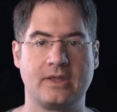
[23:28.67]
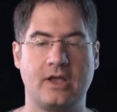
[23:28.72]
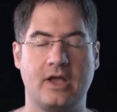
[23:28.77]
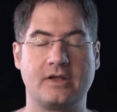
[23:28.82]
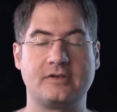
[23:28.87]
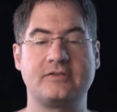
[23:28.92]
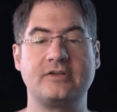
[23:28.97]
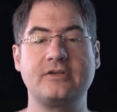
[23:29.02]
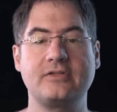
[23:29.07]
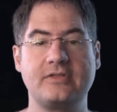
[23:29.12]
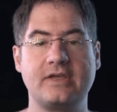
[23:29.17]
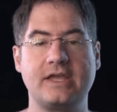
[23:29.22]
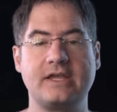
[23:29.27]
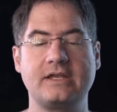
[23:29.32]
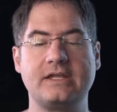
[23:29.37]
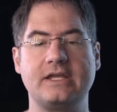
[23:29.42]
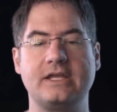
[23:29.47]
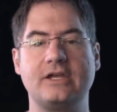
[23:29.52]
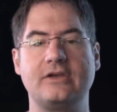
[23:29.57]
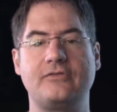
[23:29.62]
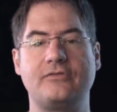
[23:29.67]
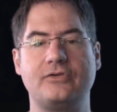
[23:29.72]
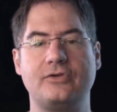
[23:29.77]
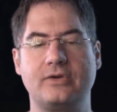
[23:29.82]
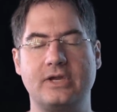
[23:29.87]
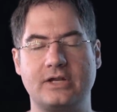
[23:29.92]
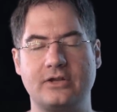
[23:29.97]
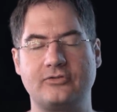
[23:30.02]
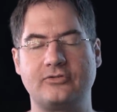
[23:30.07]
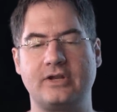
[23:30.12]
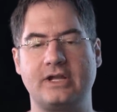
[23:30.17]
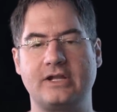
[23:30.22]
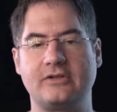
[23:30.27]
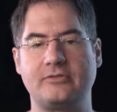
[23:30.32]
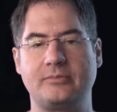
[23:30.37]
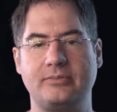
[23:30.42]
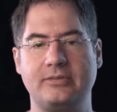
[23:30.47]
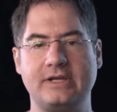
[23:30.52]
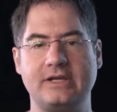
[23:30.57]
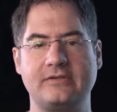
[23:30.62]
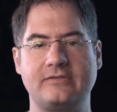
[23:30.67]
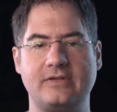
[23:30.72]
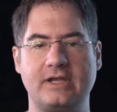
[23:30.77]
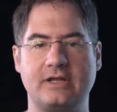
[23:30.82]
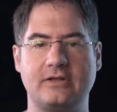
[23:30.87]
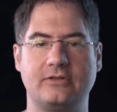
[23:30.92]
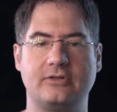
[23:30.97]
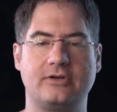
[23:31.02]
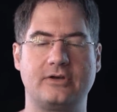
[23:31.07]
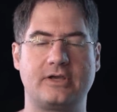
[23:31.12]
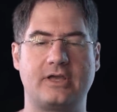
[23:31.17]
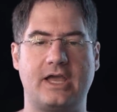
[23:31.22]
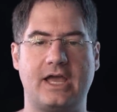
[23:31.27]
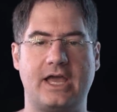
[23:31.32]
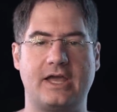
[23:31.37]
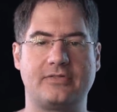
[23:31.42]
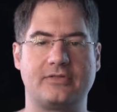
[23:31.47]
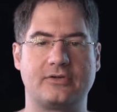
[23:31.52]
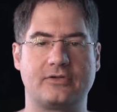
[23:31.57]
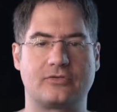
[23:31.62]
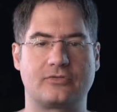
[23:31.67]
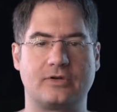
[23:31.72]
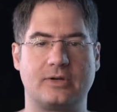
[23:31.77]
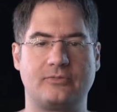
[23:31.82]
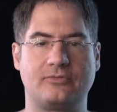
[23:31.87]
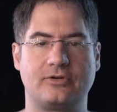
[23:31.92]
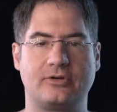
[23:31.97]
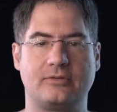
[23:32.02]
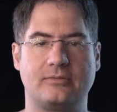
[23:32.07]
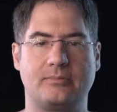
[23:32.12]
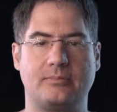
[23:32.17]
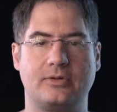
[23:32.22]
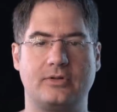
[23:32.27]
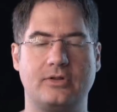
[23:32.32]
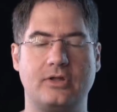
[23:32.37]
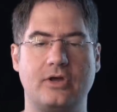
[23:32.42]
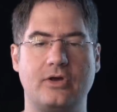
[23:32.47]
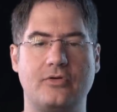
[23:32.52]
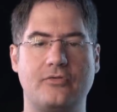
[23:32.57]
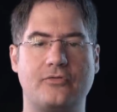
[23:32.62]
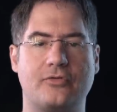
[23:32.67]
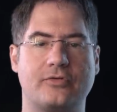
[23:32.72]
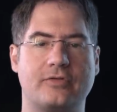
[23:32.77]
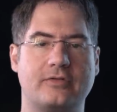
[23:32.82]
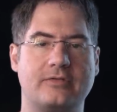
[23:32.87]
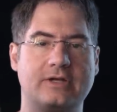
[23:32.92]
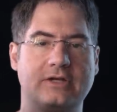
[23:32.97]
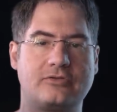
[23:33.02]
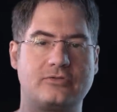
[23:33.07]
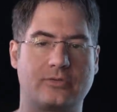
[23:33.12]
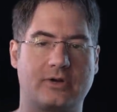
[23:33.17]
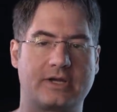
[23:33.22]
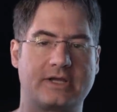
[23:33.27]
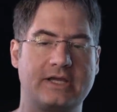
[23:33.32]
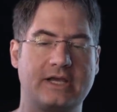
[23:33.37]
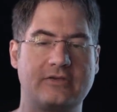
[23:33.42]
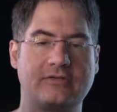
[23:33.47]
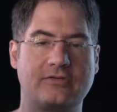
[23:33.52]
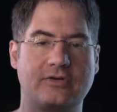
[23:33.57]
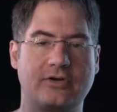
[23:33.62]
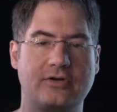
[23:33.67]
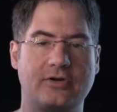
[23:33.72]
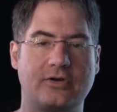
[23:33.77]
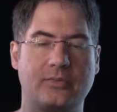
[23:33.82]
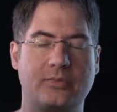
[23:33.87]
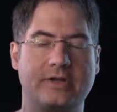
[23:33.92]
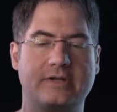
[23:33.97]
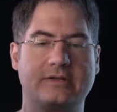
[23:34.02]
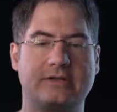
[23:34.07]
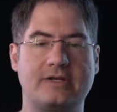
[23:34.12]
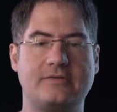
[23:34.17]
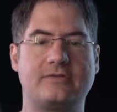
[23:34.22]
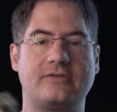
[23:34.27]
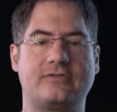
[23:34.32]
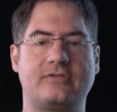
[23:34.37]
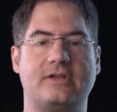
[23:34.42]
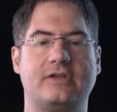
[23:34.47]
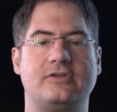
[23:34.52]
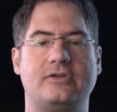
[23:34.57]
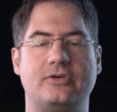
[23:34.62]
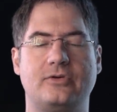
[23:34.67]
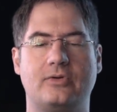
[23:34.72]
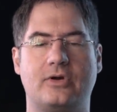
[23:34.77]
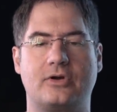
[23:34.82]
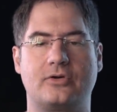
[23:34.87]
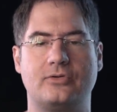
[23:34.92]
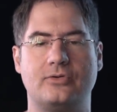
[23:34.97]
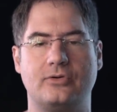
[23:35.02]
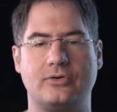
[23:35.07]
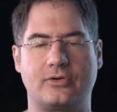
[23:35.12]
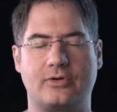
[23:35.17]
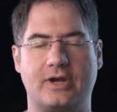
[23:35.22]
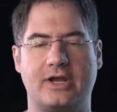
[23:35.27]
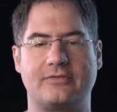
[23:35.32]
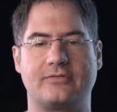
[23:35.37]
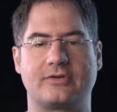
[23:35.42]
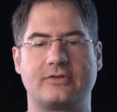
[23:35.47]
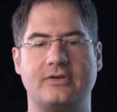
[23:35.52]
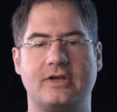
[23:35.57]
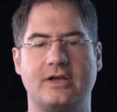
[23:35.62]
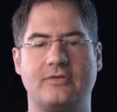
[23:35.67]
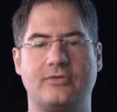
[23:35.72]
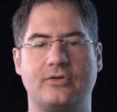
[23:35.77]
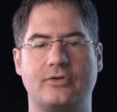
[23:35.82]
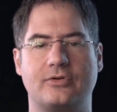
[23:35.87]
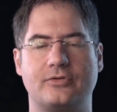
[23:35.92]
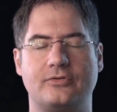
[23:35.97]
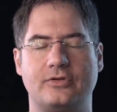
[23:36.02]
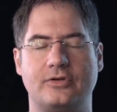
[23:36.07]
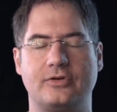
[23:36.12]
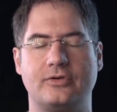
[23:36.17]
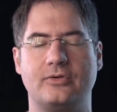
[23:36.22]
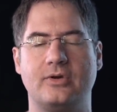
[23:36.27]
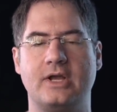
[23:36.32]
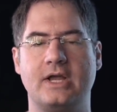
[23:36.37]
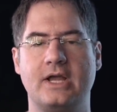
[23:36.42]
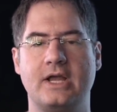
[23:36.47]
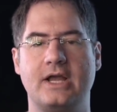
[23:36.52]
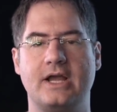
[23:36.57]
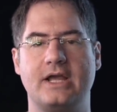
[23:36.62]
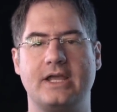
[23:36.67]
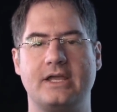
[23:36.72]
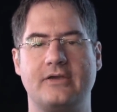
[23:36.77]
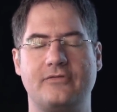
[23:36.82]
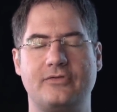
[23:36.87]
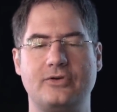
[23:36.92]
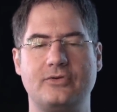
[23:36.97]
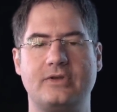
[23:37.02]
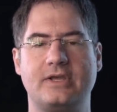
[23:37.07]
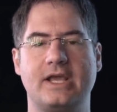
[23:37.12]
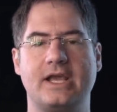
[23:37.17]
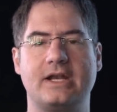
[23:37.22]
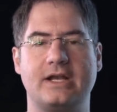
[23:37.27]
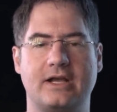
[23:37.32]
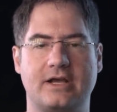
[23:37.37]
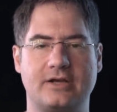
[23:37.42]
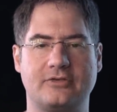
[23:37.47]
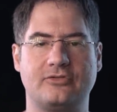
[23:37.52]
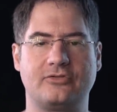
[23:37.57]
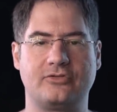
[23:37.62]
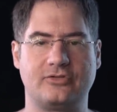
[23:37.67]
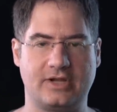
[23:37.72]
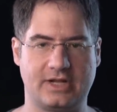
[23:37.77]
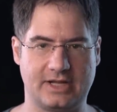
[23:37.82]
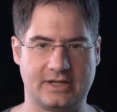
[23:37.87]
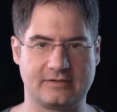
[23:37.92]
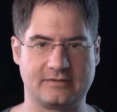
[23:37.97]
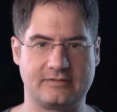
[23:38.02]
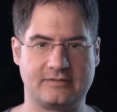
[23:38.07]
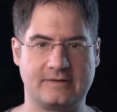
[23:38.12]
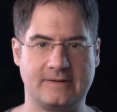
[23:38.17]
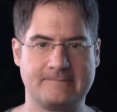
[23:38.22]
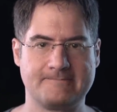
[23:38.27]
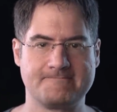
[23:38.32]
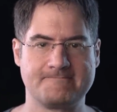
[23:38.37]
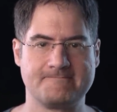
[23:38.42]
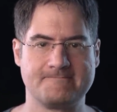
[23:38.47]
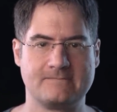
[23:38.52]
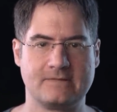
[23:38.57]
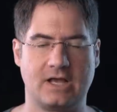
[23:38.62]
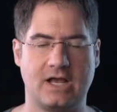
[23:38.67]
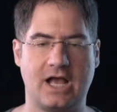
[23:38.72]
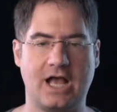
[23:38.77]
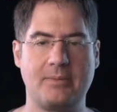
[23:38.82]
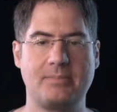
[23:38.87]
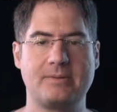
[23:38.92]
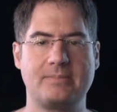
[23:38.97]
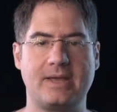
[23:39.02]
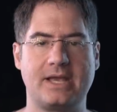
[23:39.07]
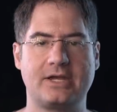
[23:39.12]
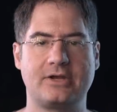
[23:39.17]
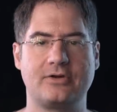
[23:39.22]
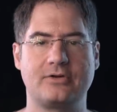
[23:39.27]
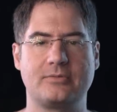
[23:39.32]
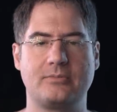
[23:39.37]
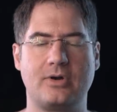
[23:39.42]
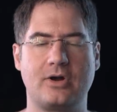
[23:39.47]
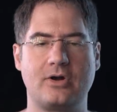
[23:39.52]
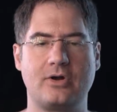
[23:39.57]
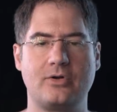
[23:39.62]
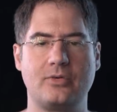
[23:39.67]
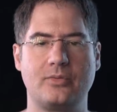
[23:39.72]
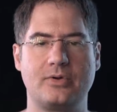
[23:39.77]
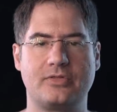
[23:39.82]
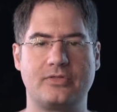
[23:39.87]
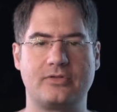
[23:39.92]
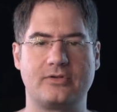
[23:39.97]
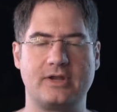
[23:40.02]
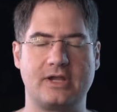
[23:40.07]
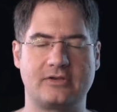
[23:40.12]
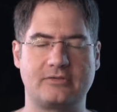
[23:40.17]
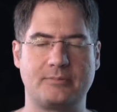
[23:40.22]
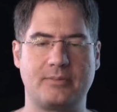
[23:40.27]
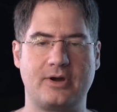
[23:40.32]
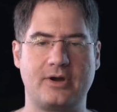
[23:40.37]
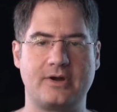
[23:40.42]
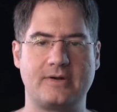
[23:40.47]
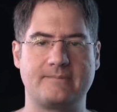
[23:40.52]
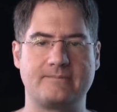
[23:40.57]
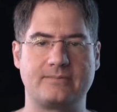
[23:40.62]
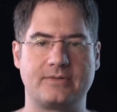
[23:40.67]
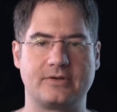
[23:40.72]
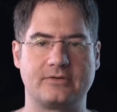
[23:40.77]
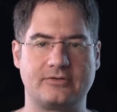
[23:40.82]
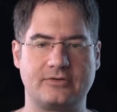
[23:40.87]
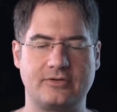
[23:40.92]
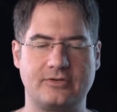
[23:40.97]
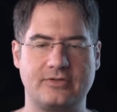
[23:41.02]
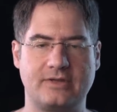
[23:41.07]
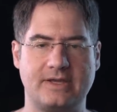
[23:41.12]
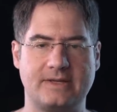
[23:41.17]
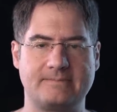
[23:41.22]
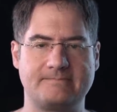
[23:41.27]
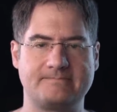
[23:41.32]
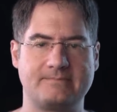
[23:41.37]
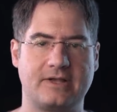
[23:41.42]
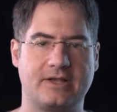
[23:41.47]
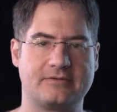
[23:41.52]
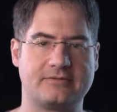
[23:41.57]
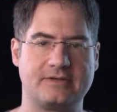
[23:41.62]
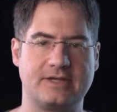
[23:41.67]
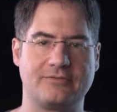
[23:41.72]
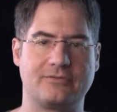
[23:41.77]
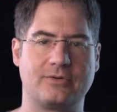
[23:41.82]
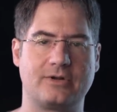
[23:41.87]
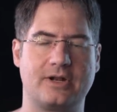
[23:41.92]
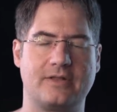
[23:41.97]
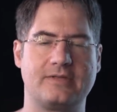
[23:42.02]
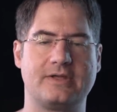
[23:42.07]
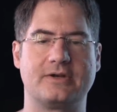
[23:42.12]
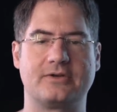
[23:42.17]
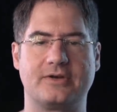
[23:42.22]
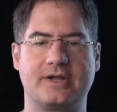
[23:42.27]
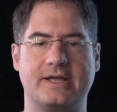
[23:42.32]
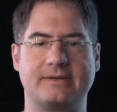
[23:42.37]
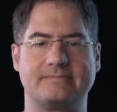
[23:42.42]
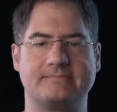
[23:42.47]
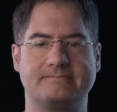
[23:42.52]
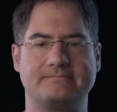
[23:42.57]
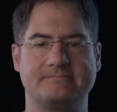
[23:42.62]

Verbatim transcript: Until then, if you get a chance, please take a look at the description below for the link to our Kickstarter. We'd love to send you a cool graphic novel or two if you get a chance. I'll be back here tomorrow with the next part. Until then, I'll see everyone on the internet.